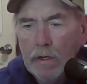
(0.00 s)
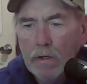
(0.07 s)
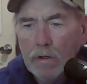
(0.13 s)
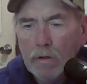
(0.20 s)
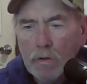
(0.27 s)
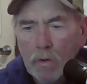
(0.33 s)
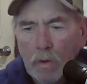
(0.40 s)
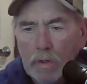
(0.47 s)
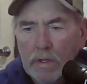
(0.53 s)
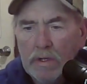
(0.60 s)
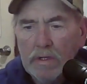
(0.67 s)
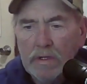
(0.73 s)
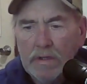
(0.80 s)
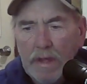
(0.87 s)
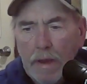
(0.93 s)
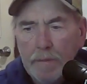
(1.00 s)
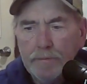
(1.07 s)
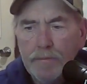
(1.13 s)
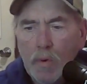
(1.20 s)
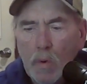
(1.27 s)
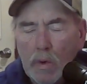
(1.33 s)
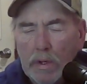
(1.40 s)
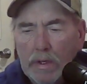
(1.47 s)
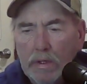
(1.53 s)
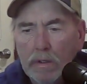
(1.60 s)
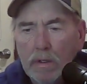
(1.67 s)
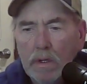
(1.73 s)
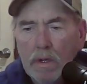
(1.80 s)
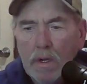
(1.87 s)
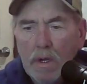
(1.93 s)
Growing into that point.
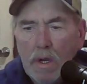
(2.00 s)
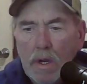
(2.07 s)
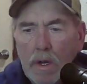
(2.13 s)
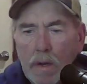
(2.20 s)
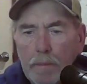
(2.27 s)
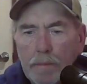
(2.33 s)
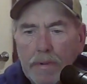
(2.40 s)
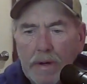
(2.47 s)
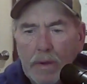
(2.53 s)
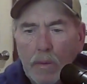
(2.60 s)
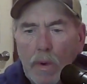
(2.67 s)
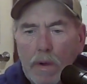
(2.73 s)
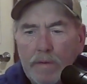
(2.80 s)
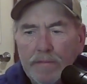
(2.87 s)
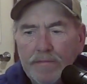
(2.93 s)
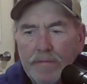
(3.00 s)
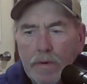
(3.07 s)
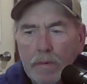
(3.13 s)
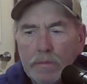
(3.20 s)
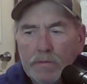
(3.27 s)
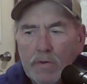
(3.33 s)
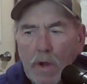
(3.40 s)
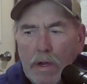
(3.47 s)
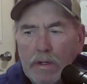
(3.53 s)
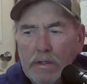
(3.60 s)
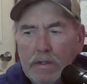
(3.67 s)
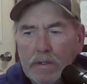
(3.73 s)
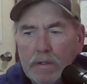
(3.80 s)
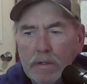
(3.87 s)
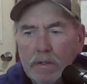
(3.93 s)
But I went from trying
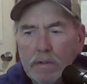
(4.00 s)
to